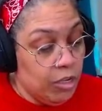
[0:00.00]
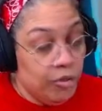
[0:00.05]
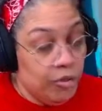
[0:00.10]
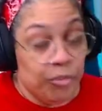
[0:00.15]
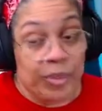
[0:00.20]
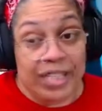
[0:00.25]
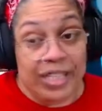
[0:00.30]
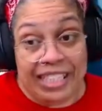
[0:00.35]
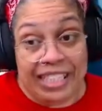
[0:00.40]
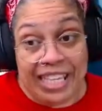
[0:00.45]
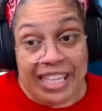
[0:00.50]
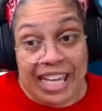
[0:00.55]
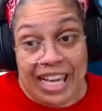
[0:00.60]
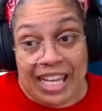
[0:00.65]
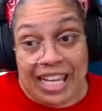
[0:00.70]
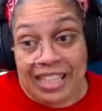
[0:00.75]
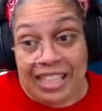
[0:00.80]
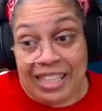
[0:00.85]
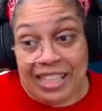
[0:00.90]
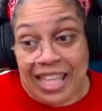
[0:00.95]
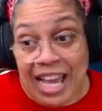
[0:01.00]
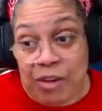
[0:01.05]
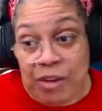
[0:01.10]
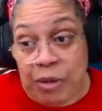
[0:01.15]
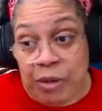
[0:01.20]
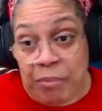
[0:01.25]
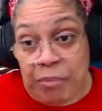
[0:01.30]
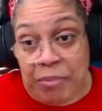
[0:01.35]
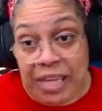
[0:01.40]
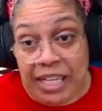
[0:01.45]
But yeah, that
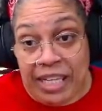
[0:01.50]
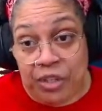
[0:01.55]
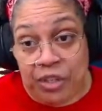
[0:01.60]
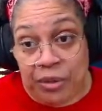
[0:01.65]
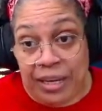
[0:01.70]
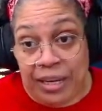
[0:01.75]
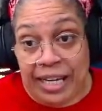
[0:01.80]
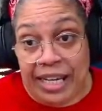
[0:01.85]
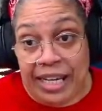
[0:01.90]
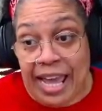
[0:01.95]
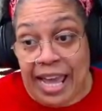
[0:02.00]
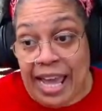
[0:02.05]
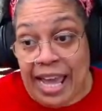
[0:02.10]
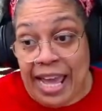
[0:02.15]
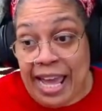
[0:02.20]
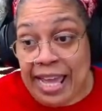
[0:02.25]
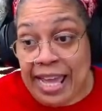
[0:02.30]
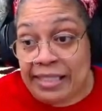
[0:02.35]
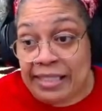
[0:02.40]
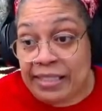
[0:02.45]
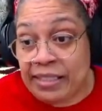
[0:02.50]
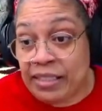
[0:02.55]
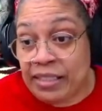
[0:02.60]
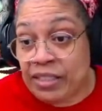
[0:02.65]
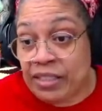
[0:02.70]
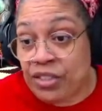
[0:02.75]
would make great hats,